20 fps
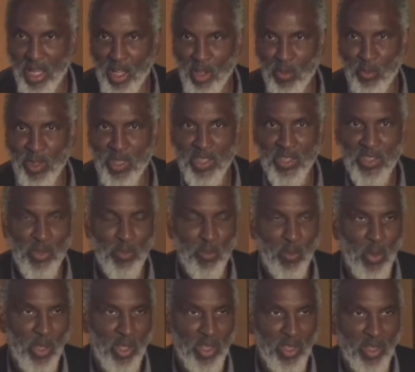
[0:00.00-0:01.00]
We did some
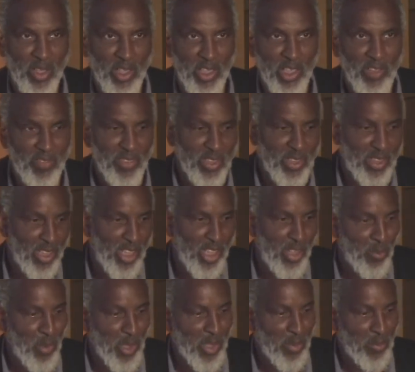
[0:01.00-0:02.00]
work in Cleveland, again,
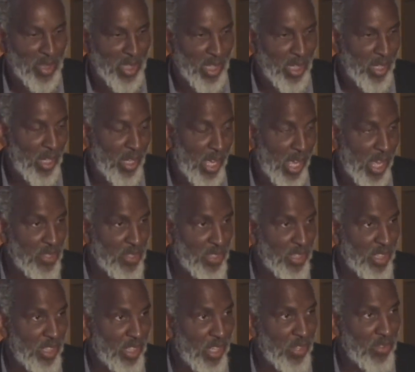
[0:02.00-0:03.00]
working with Angela
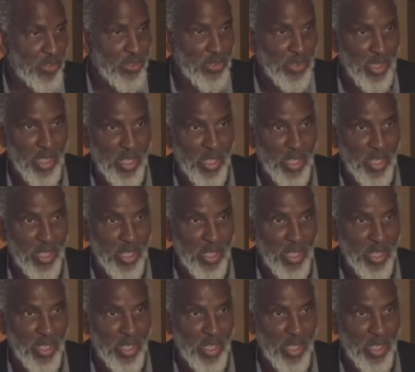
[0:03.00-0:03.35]
and others,